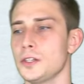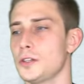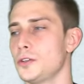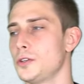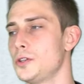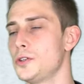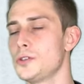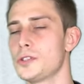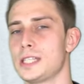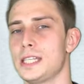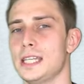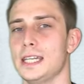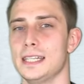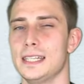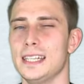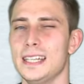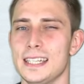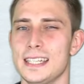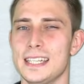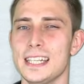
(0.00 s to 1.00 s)
you use the
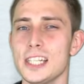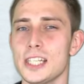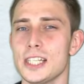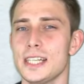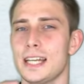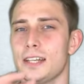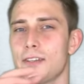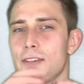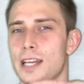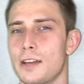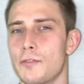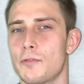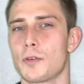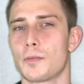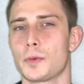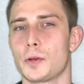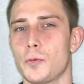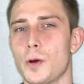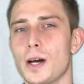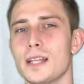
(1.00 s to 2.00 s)
addition and you get from
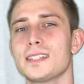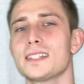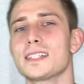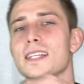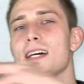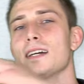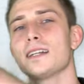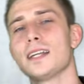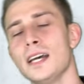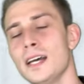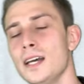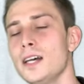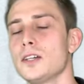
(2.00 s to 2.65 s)
the one side